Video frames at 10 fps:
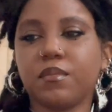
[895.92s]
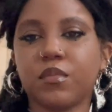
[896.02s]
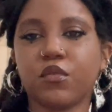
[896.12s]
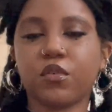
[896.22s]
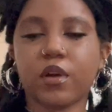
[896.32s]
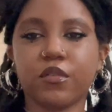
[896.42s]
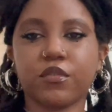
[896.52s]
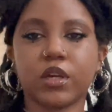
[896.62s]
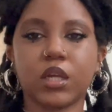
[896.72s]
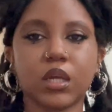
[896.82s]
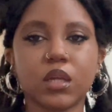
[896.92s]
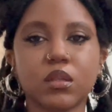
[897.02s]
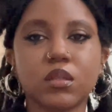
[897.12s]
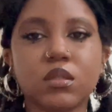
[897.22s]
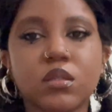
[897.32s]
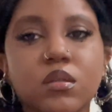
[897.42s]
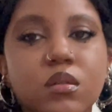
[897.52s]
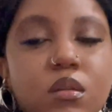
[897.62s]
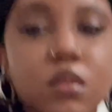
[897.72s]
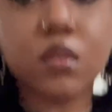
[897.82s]
Before I forget.
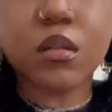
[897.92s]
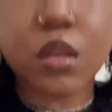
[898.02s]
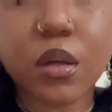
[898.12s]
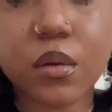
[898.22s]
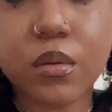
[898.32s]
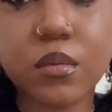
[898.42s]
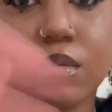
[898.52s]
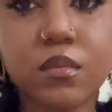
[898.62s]
So,